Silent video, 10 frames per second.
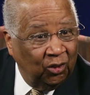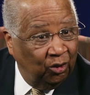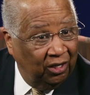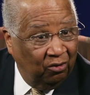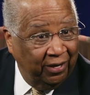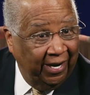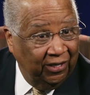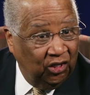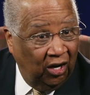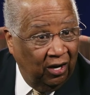You can
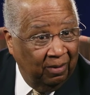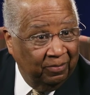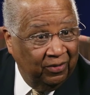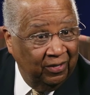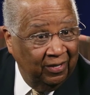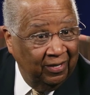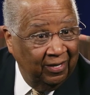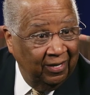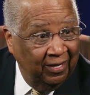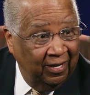create jobs.
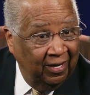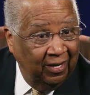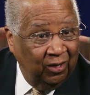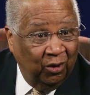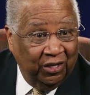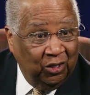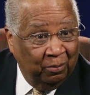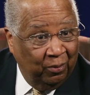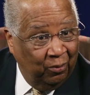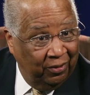You can
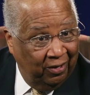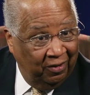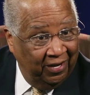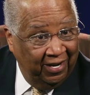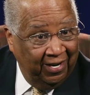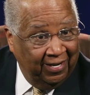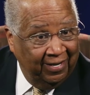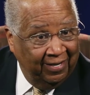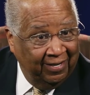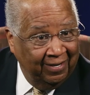support other
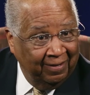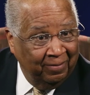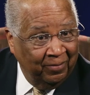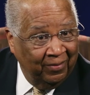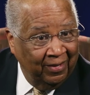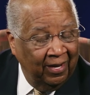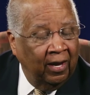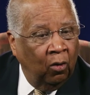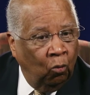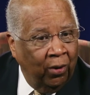entities.
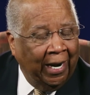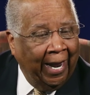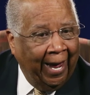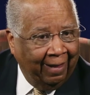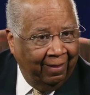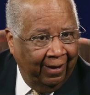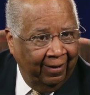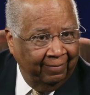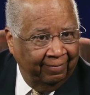We lack that.